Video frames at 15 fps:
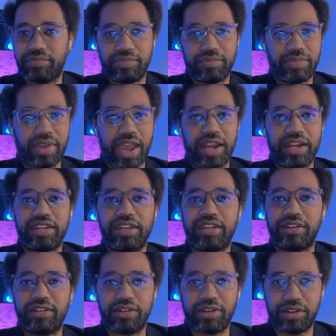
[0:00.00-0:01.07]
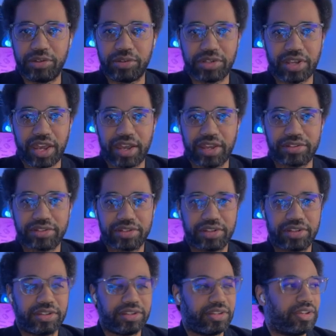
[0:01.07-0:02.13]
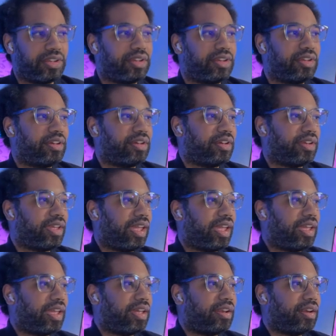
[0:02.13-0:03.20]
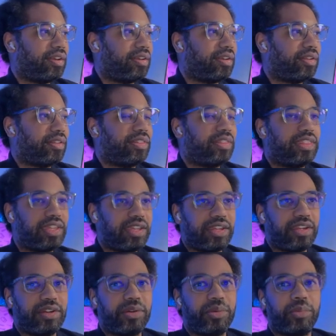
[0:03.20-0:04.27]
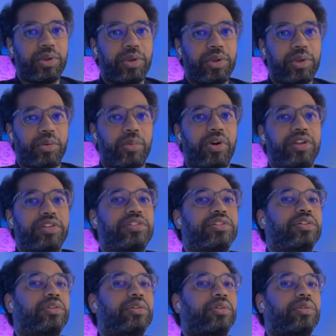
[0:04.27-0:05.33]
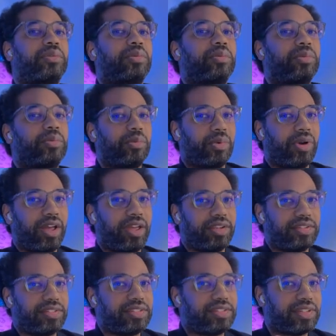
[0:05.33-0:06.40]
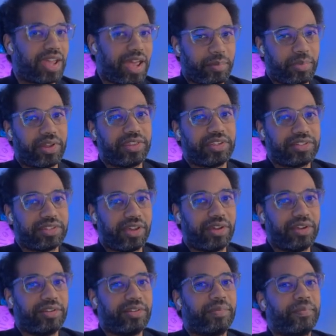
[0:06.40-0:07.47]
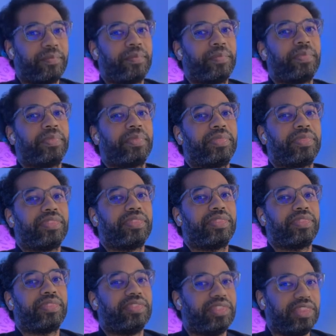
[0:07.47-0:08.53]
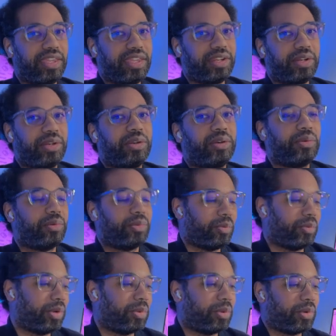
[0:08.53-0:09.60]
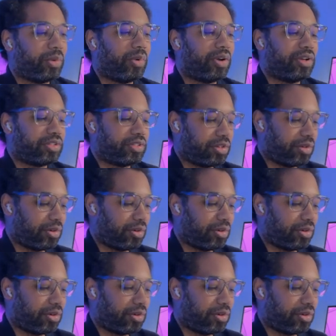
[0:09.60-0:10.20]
adding a new task, and then we would want to tap on the cell. Then we would want to